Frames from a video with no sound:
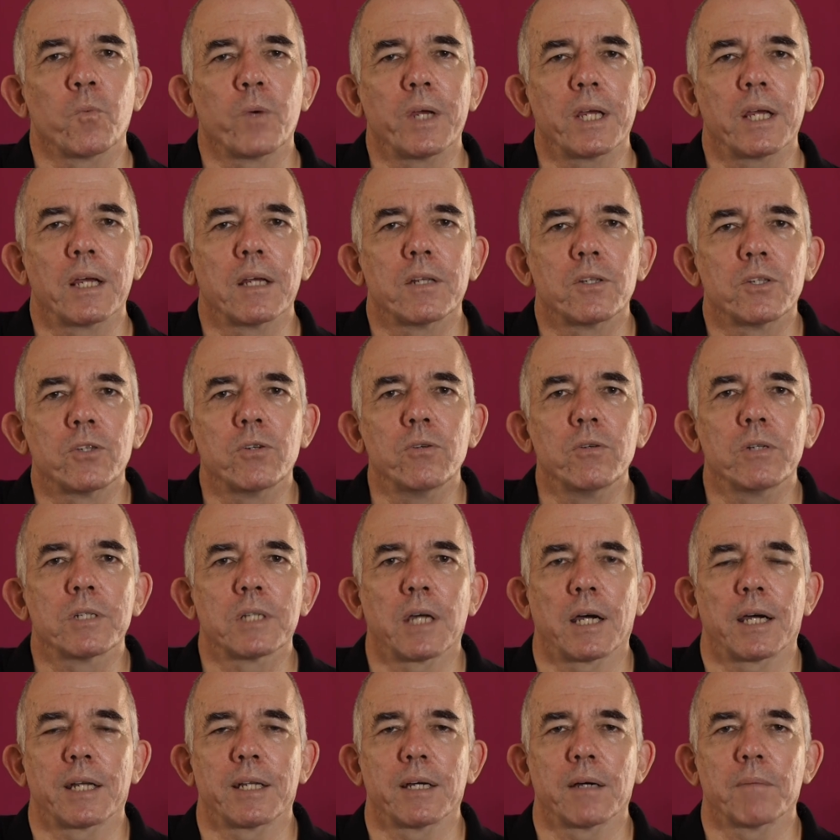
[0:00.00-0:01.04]
we get too
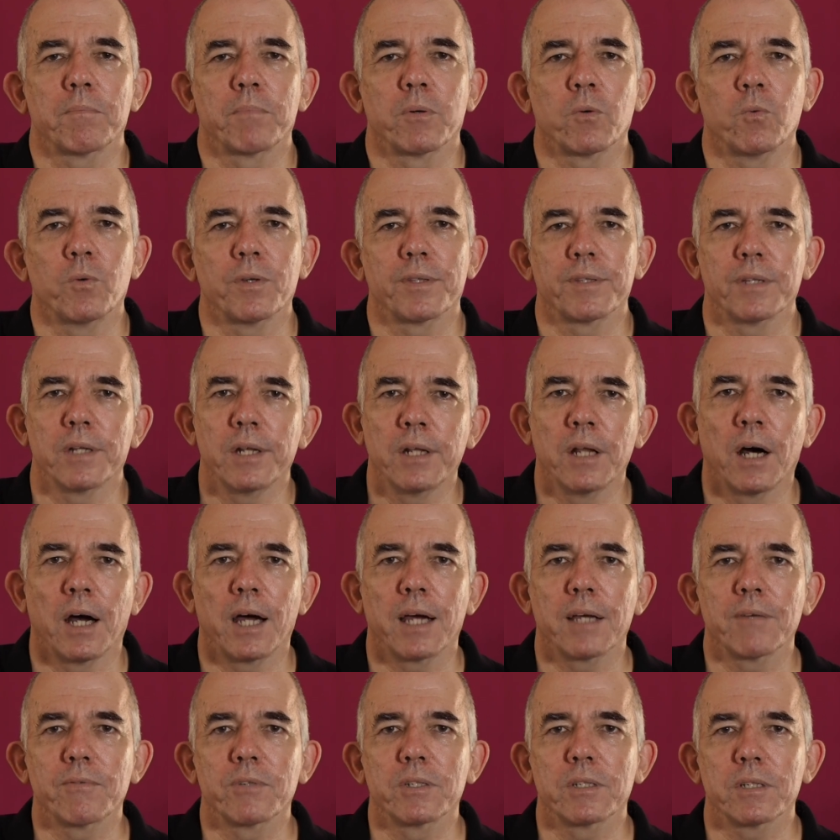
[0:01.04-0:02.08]
tied up with the
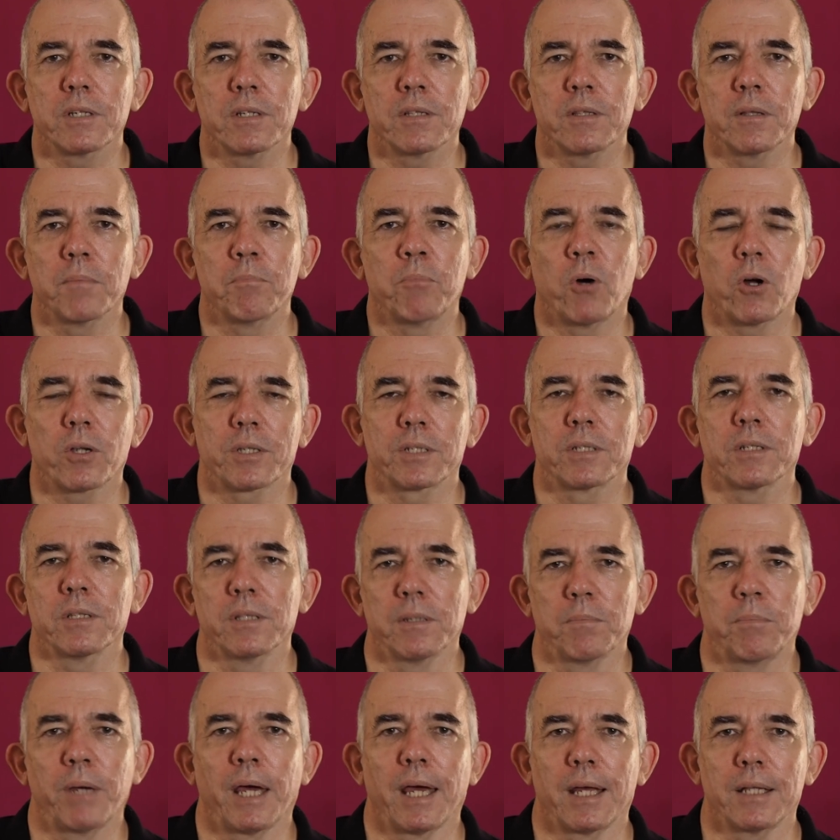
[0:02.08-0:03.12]
knives and the pots
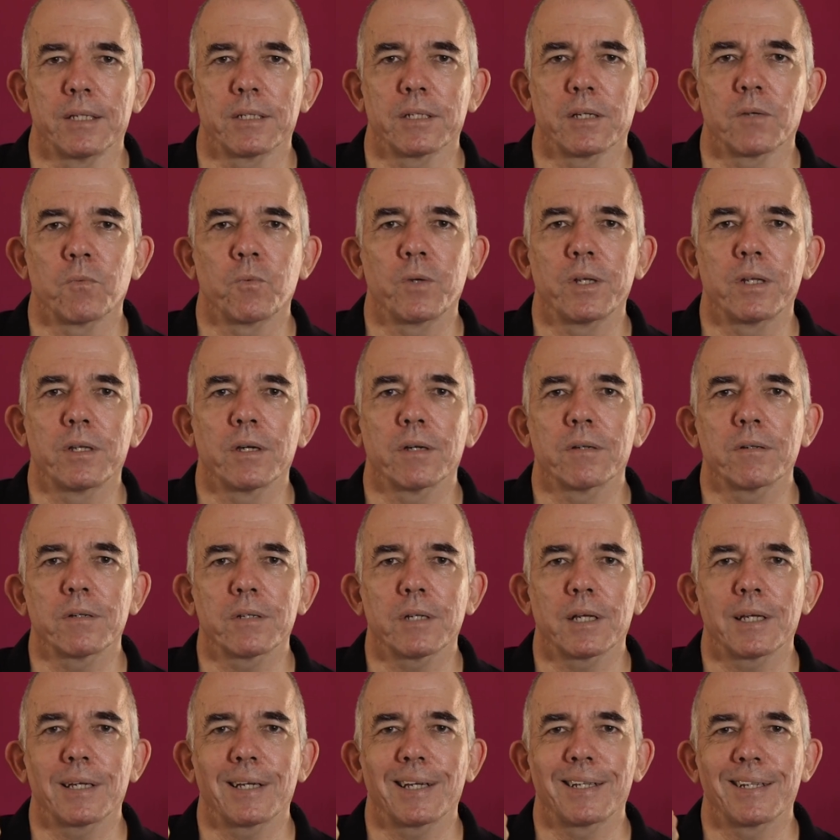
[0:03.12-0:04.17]
and the pans, and we
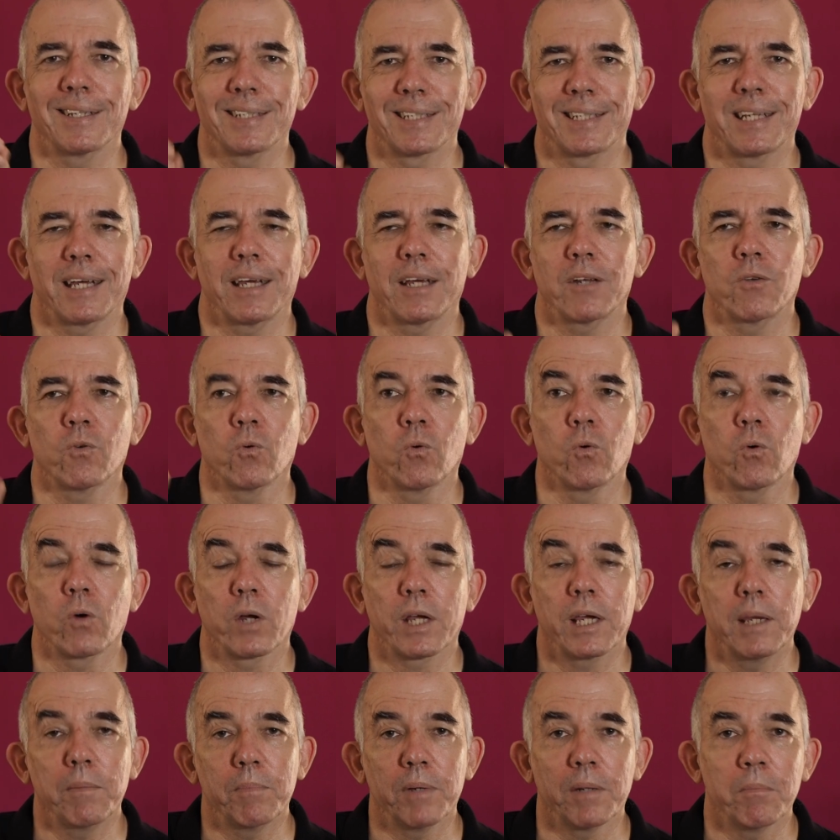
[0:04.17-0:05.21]
don't understand or
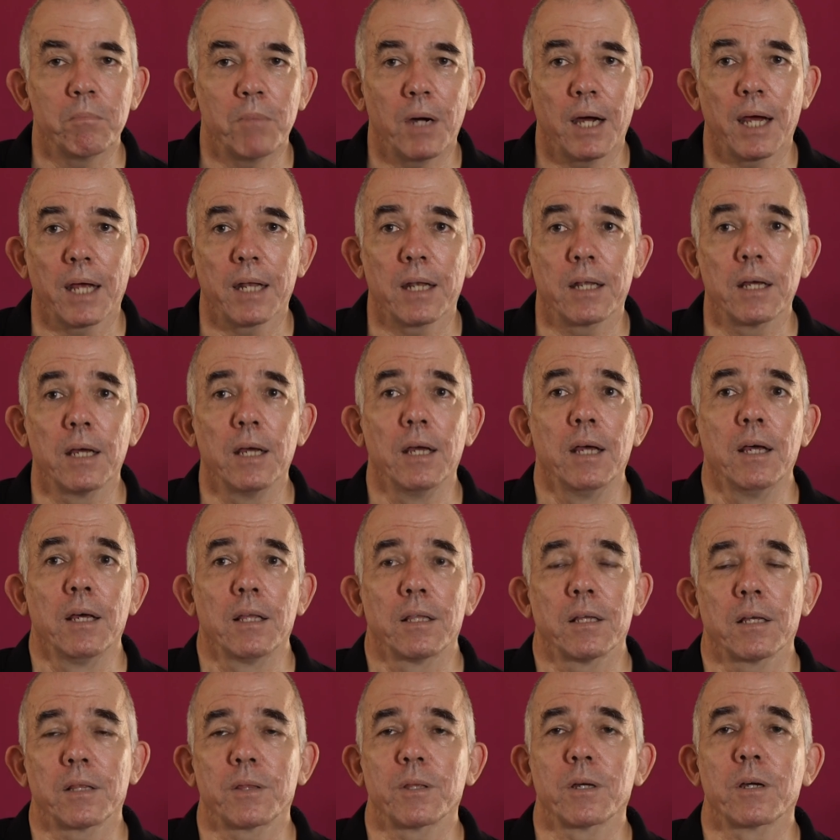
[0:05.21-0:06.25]
keep in mind
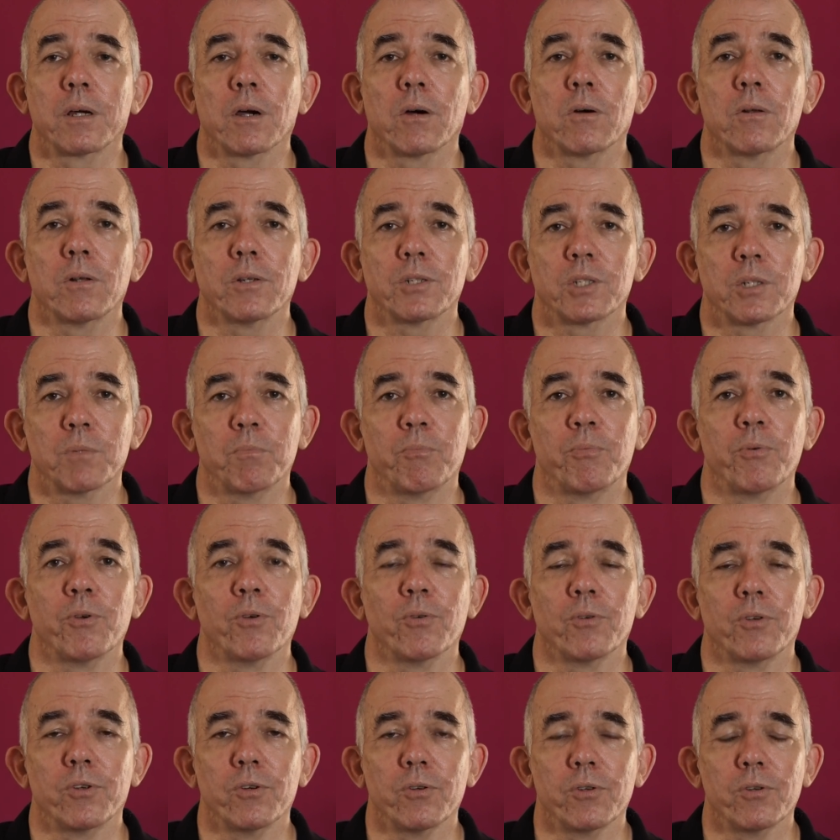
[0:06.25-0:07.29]
that the goal is to
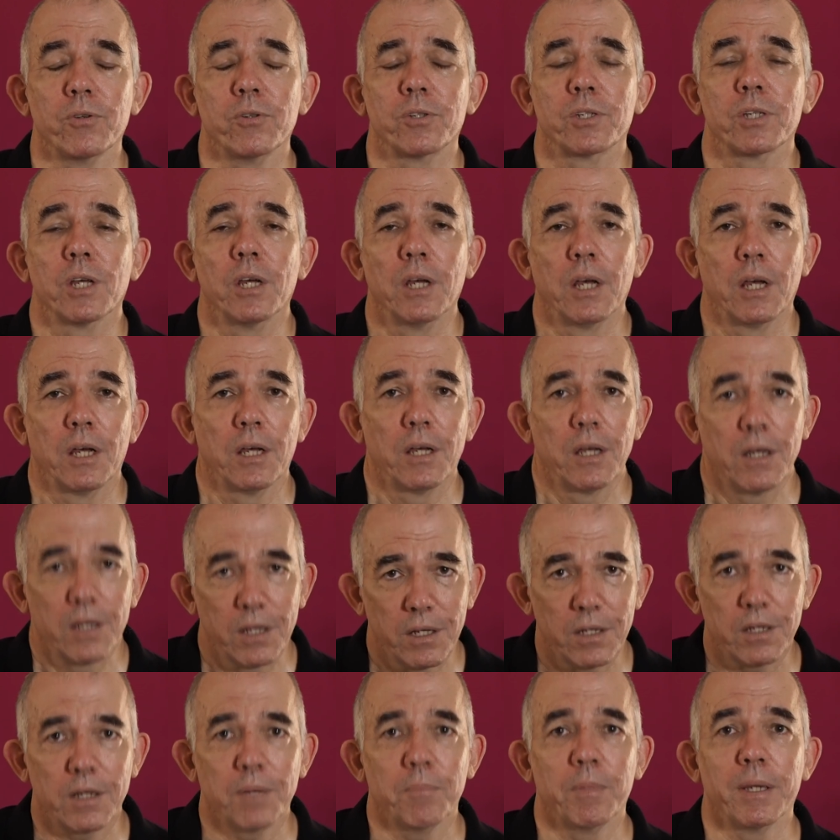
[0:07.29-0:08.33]
produce
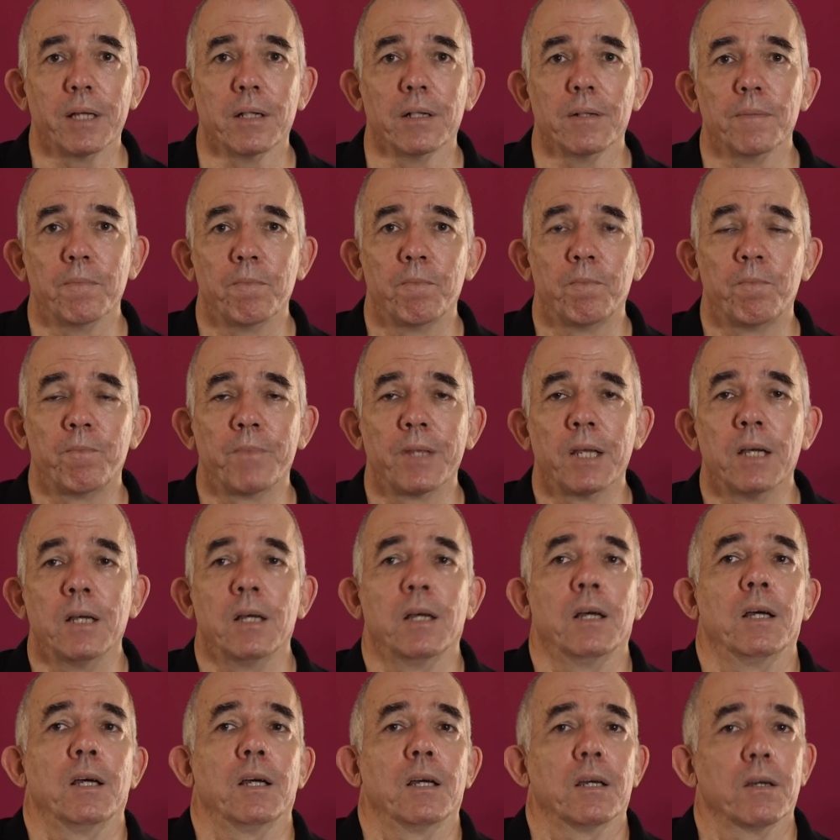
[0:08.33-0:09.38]
a meal.
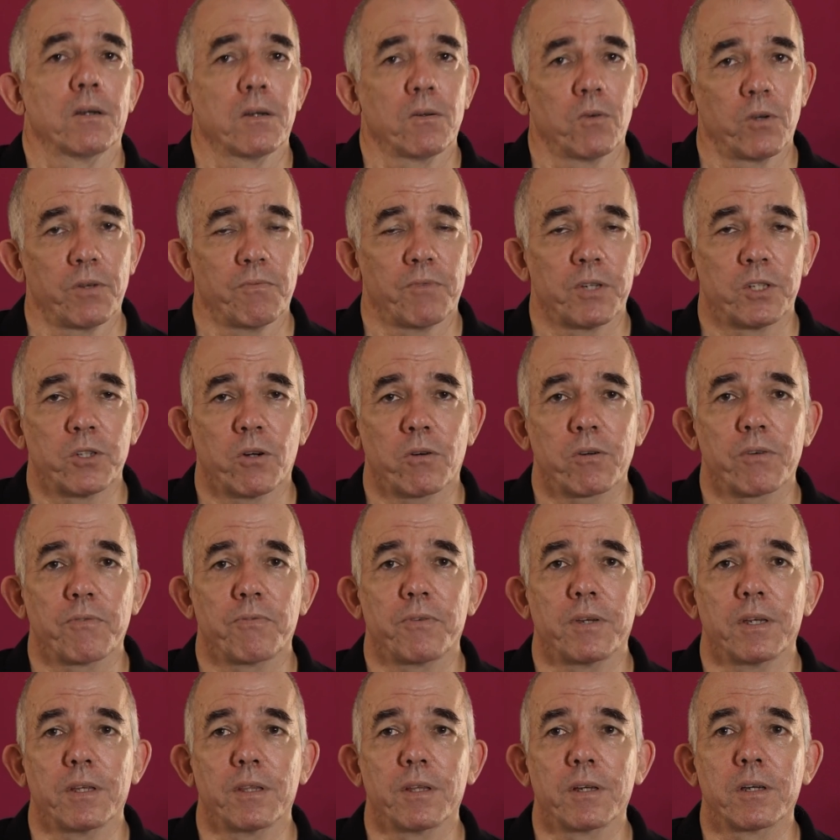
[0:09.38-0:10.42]
Or in
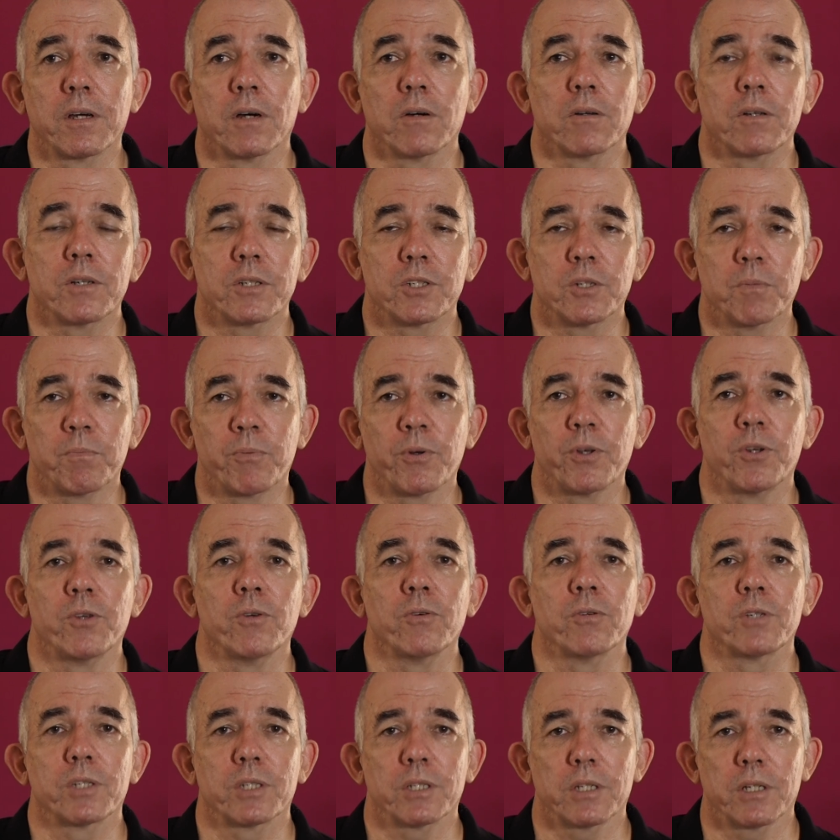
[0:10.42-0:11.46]
photography, the goal is to
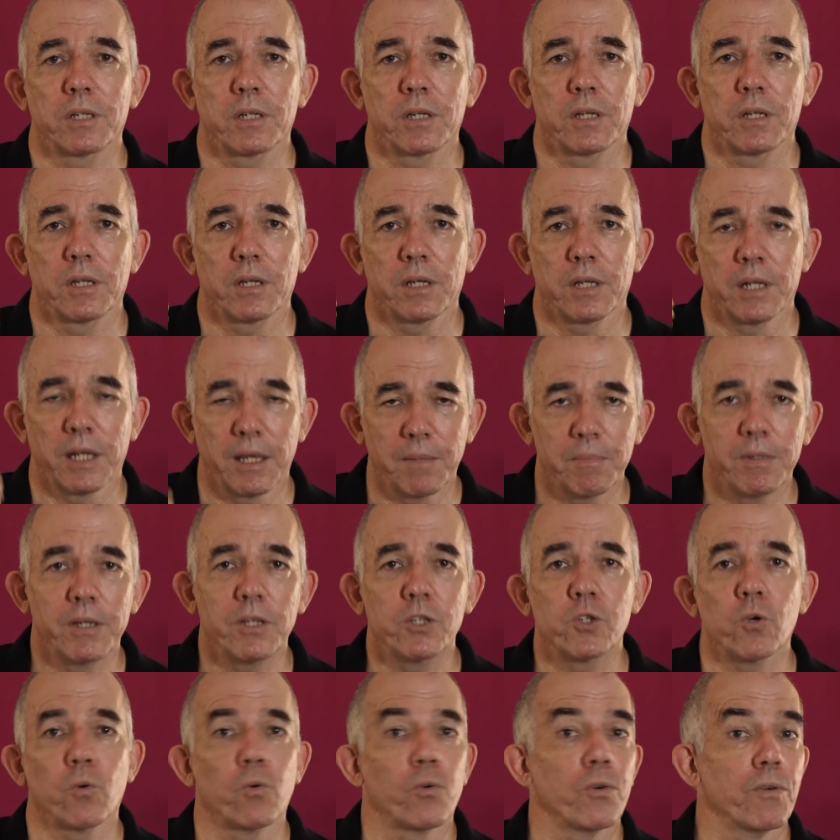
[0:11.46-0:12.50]
produce an
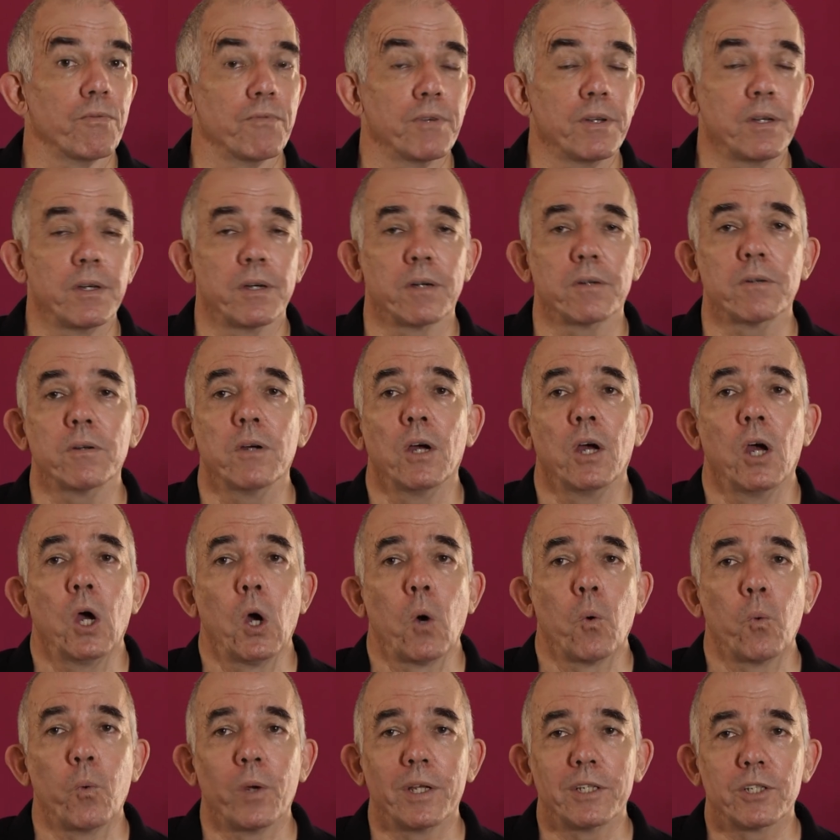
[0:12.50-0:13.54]
image or a video
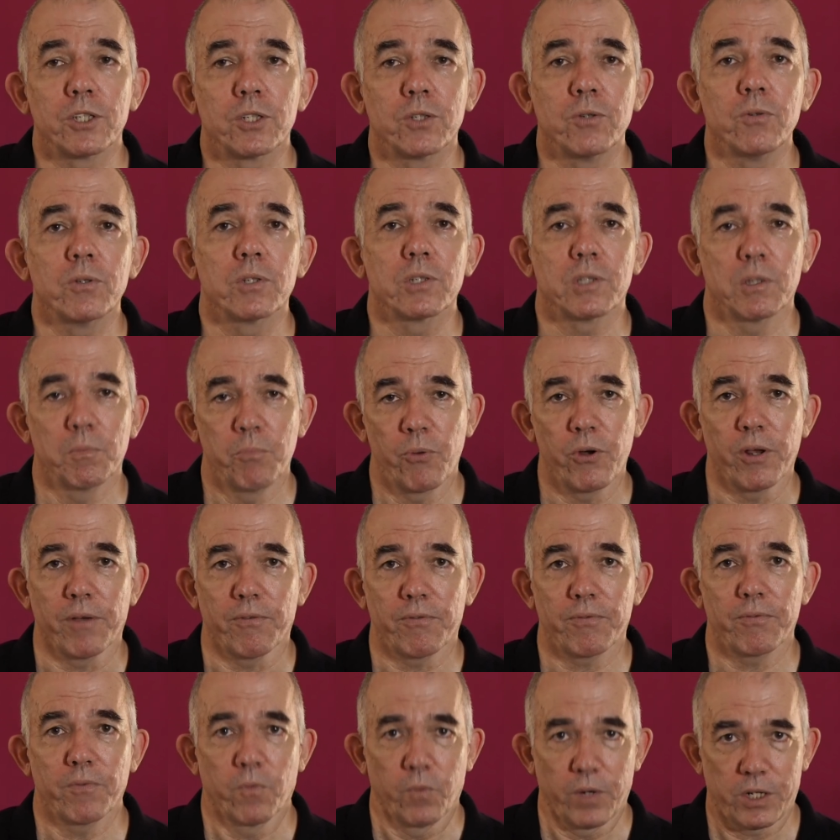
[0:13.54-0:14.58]
which suits the
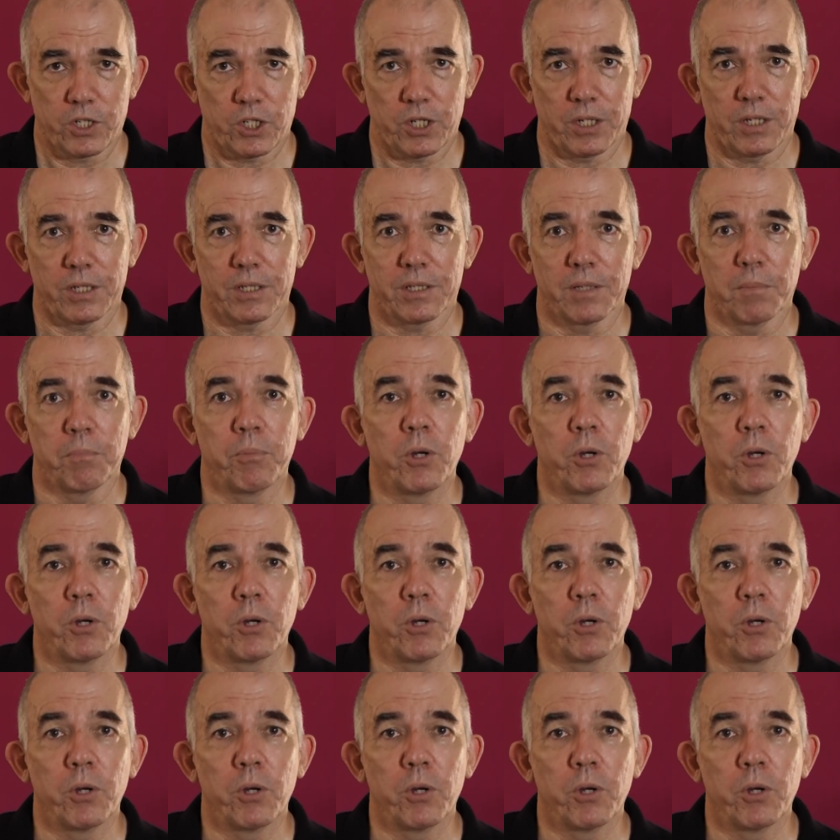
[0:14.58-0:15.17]
brief, which is the